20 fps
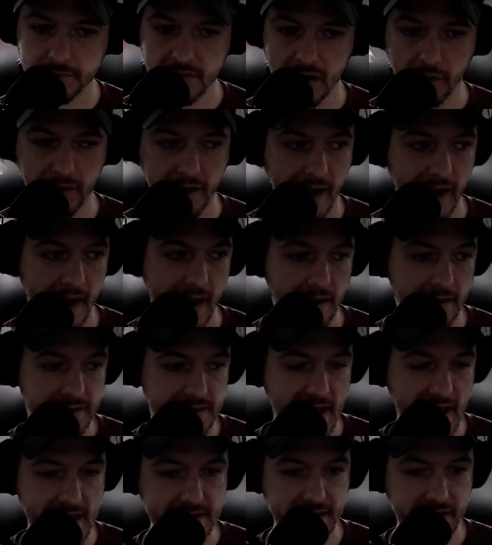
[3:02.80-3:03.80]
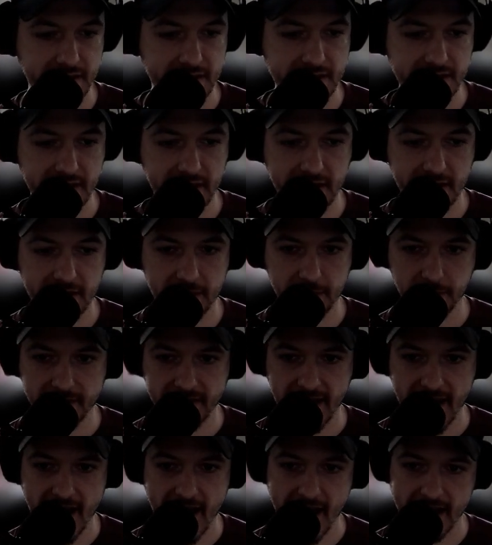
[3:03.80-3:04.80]
Okay, so as you can see here, we
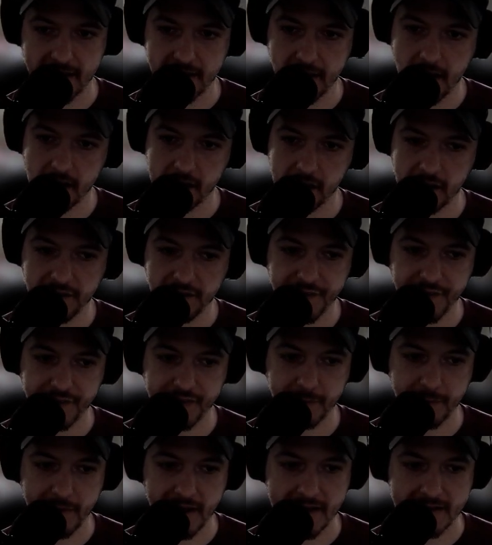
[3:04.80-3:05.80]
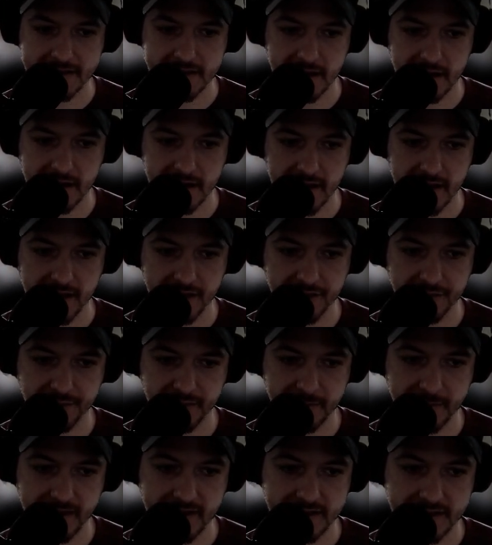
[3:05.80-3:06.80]
got 150 pies done in
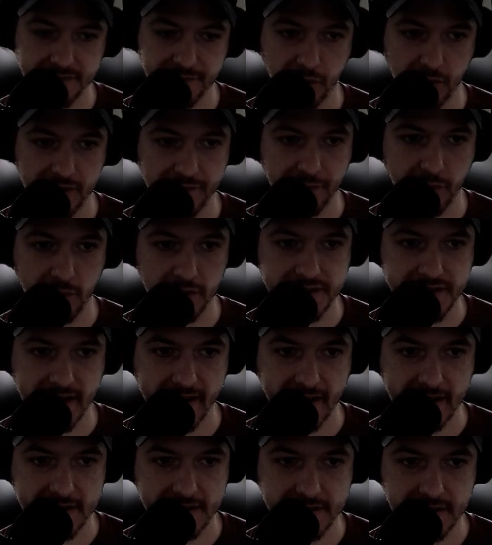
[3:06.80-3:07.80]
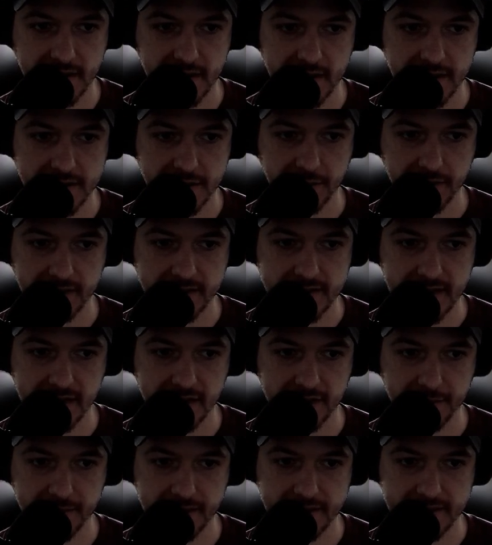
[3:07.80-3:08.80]
3 minutes and 44 seconds. So we're going to
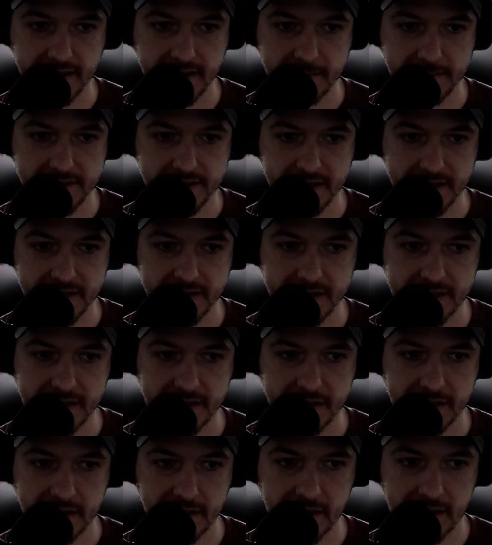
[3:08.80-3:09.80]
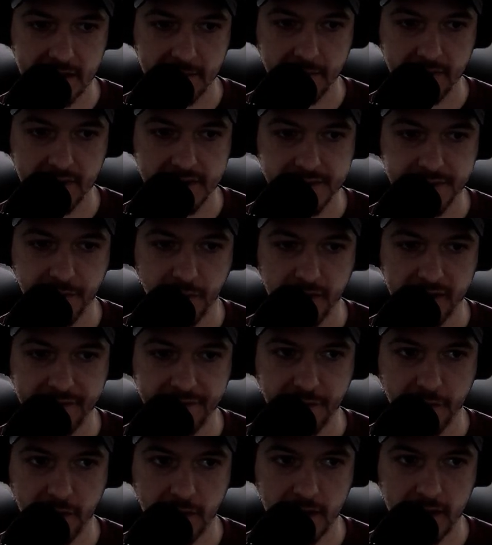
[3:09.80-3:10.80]
take 3 times 60 plus
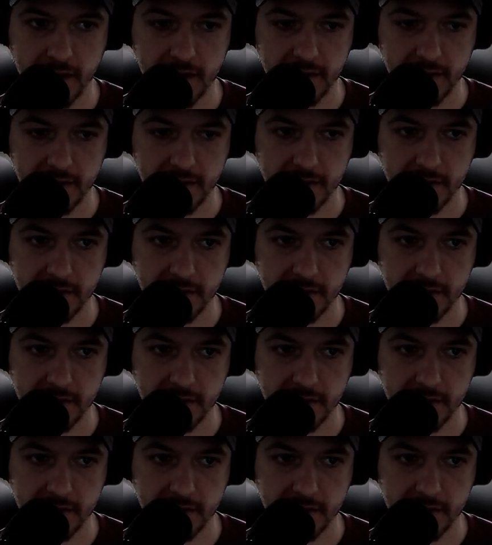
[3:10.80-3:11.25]
44.